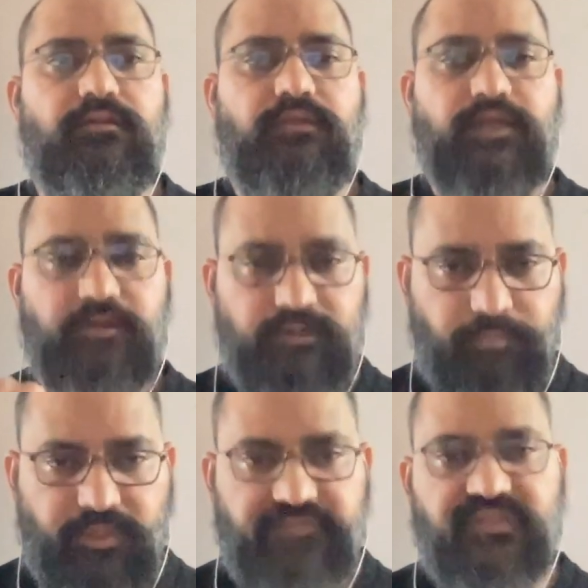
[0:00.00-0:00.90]
they are
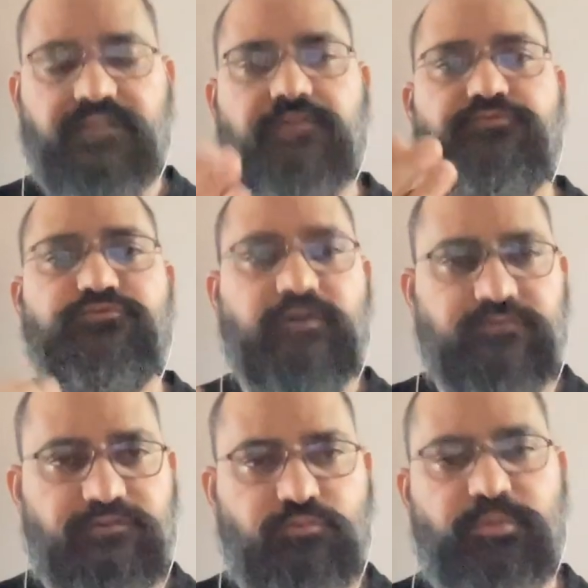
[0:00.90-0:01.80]
replacing the
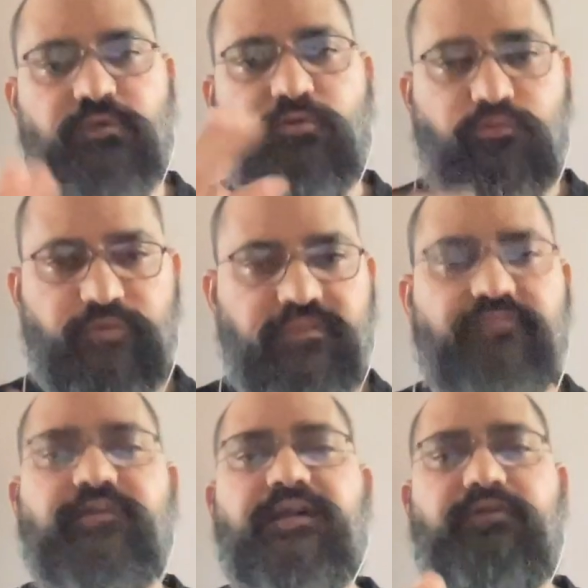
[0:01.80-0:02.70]
2000 rupee note with
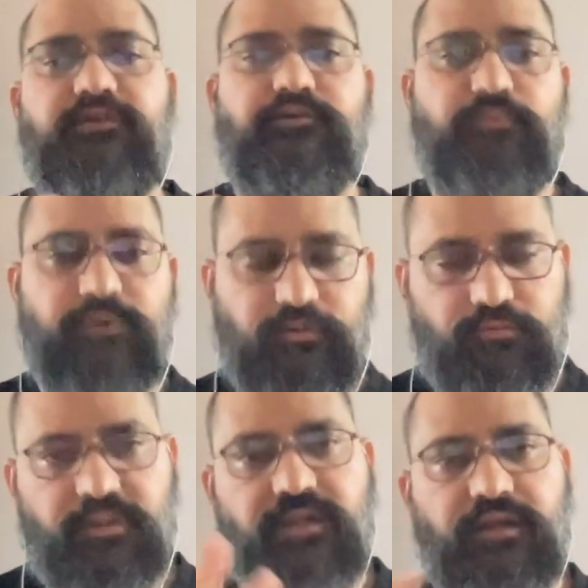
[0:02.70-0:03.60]
500 rupee
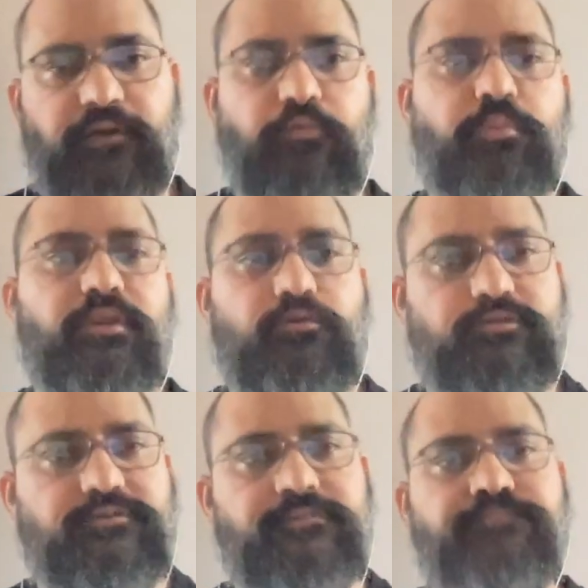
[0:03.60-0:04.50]
note and 100 rupee
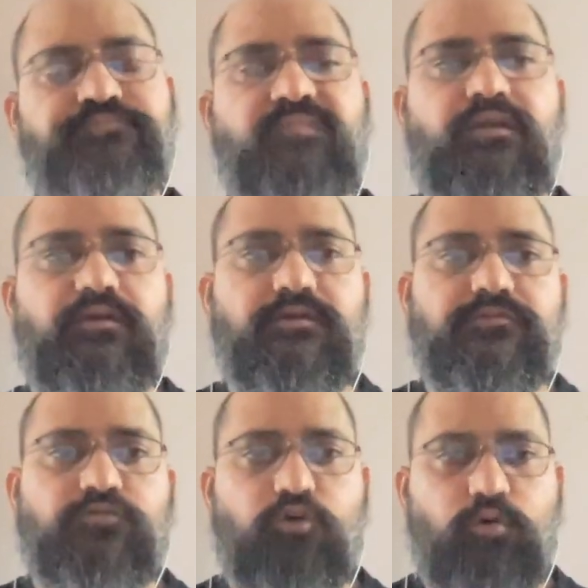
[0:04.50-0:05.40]
notes
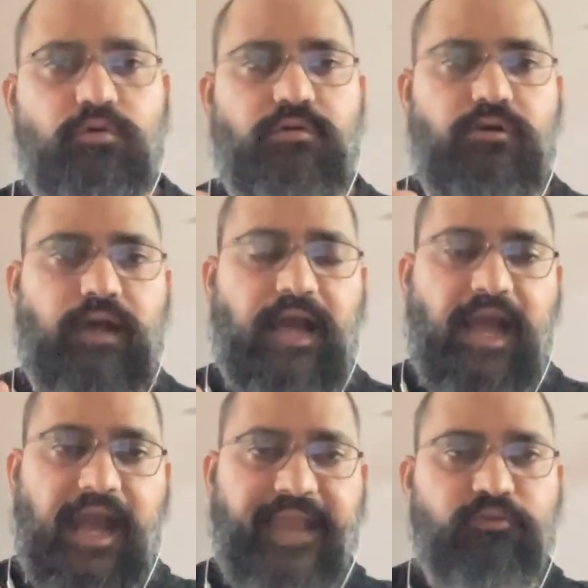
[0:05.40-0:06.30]
so
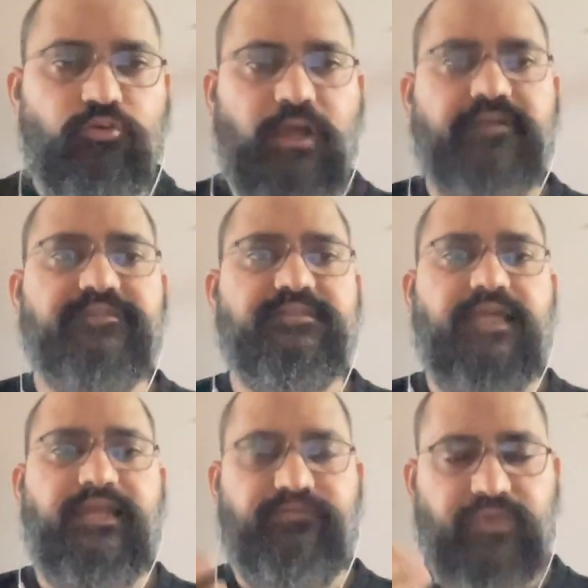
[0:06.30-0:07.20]
i don't
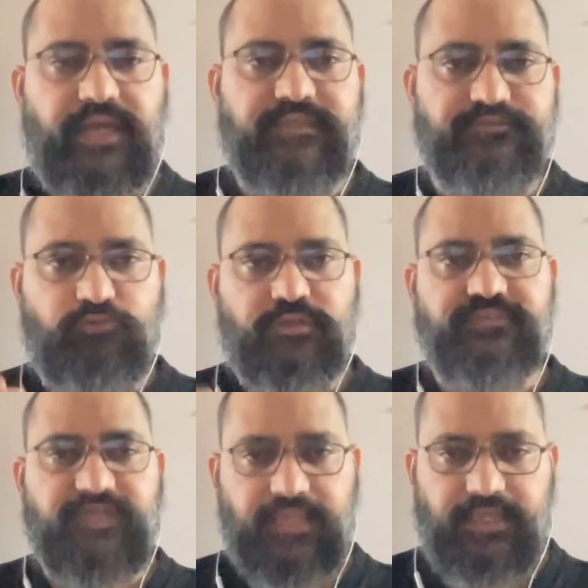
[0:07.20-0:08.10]
understand if that is what
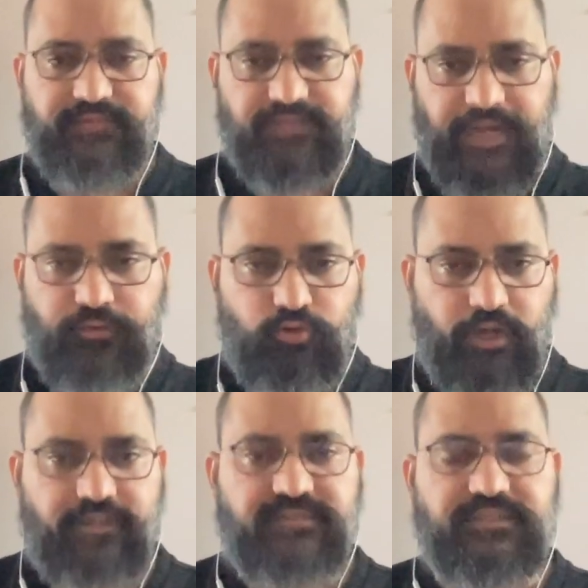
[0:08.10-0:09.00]
is the case and i don't
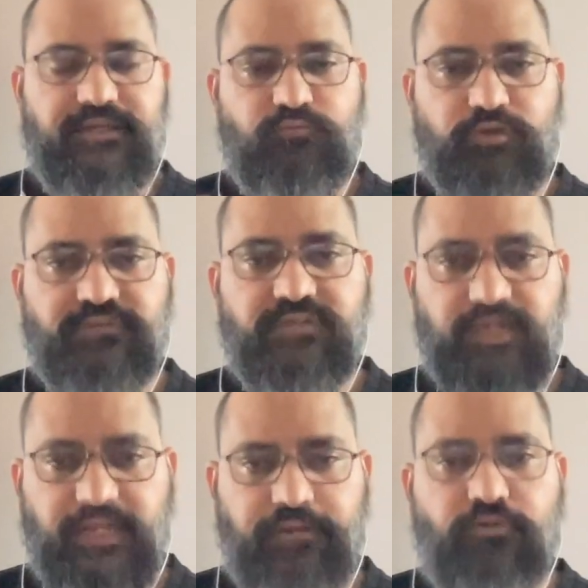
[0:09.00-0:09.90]
understand what is the
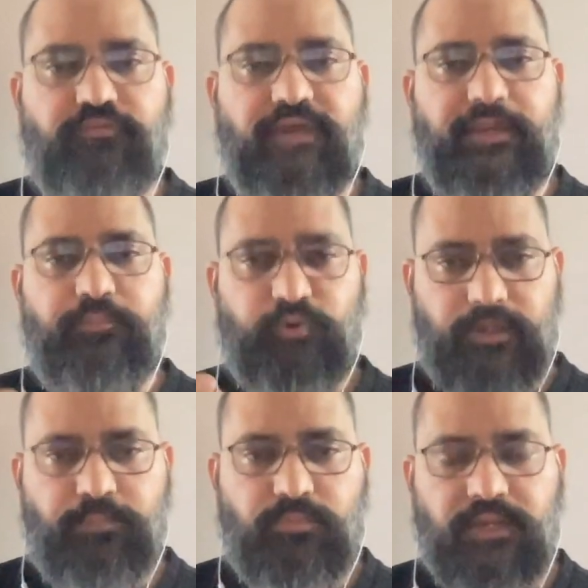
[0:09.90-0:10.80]
need of
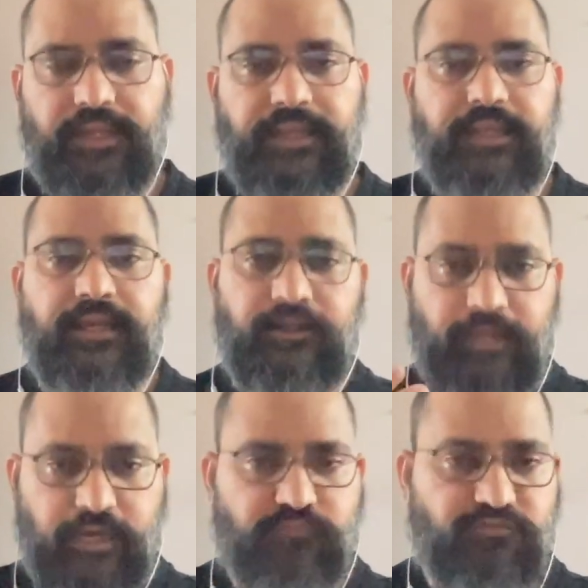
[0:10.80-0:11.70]
abruptly
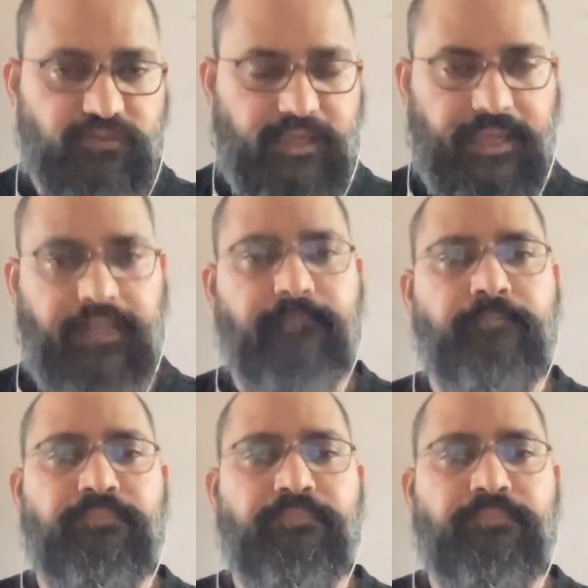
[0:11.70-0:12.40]
announcing